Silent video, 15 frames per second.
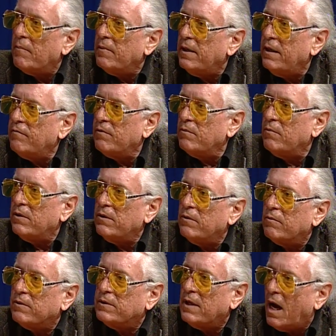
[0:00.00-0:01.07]
I mean, even when
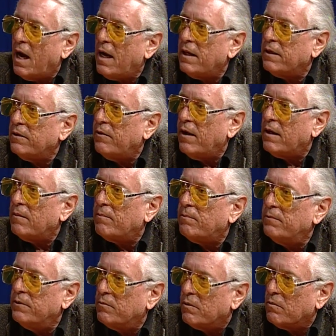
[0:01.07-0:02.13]
you were dying,
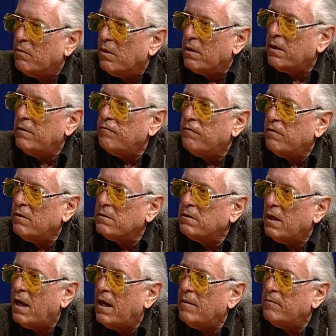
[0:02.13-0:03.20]
you were working full
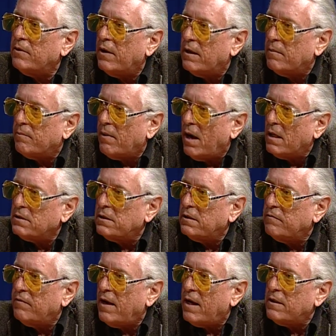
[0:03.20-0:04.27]
time. You had a
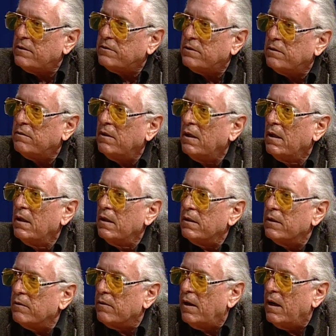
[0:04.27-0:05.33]
positive attitude.
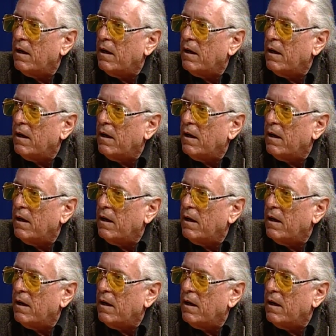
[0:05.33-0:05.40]
You were